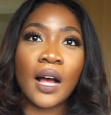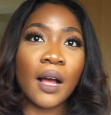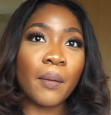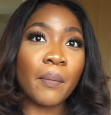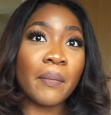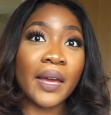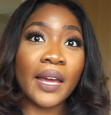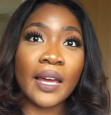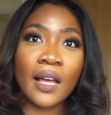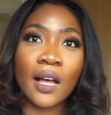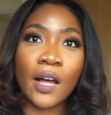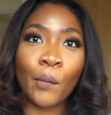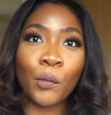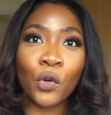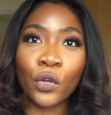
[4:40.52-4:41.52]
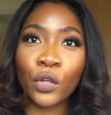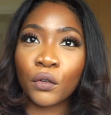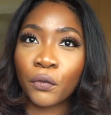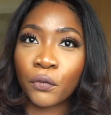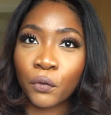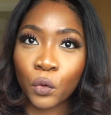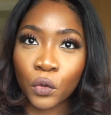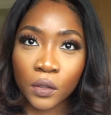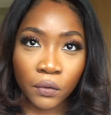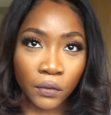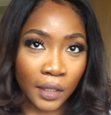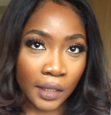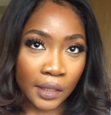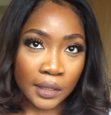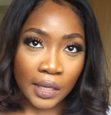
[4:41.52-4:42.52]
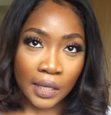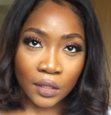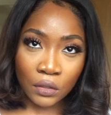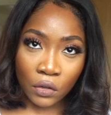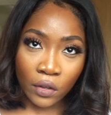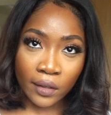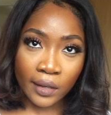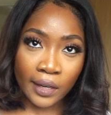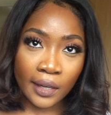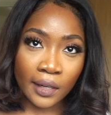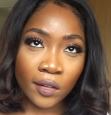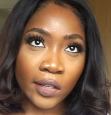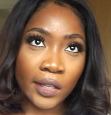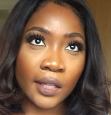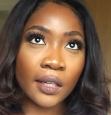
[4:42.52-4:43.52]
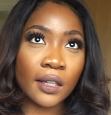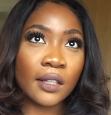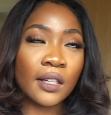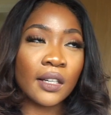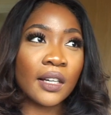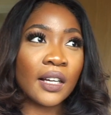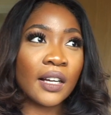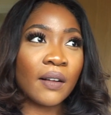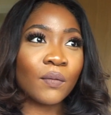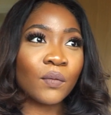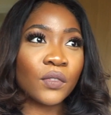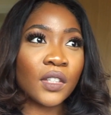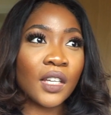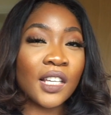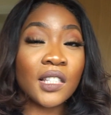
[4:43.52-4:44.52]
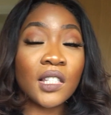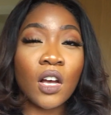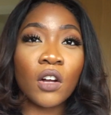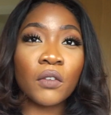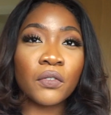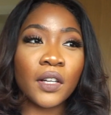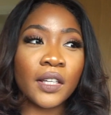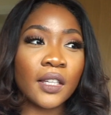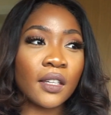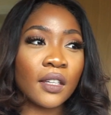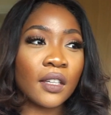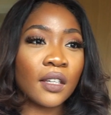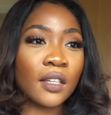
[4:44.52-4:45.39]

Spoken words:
Mate, I'm not gonna force feelings that's not there. Like, it's hard, like,